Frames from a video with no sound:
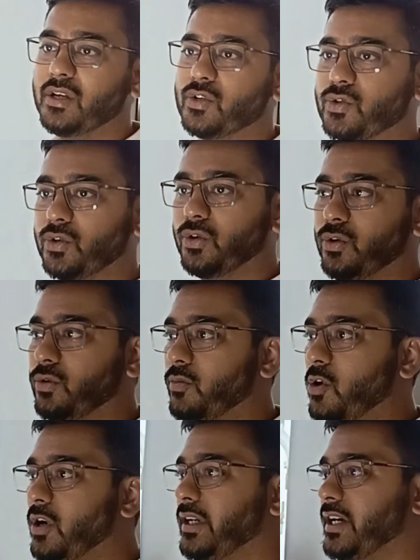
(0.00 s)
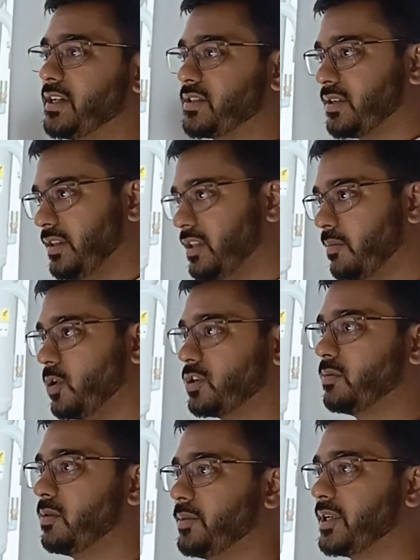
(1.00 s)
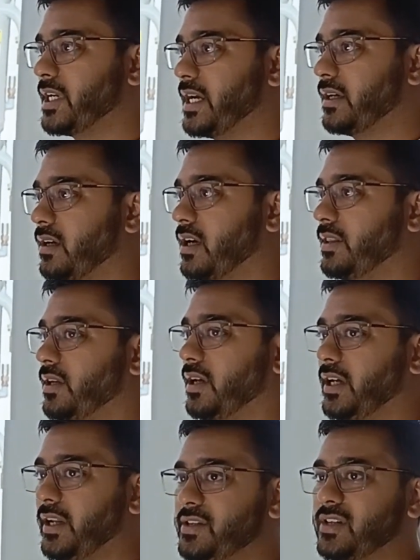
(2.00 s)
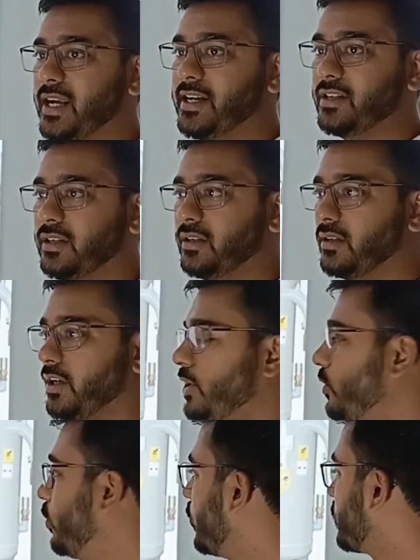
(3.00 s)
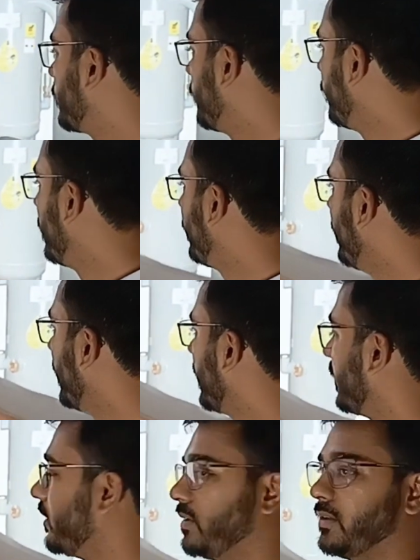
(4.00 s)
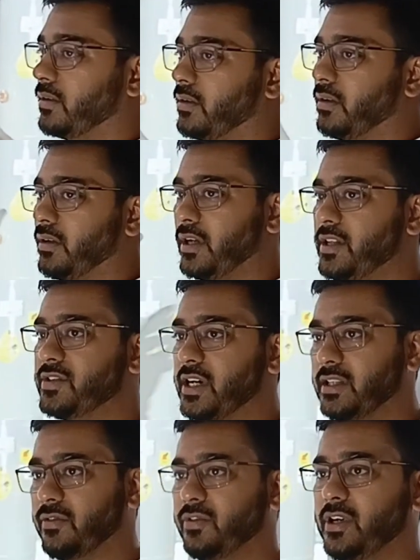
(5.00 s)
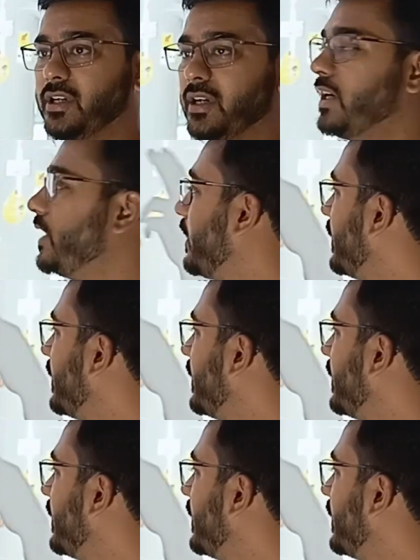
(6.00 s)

So oil gets in the bottom of the tank and the air is lighter. It goes through the filter, inside the filter, and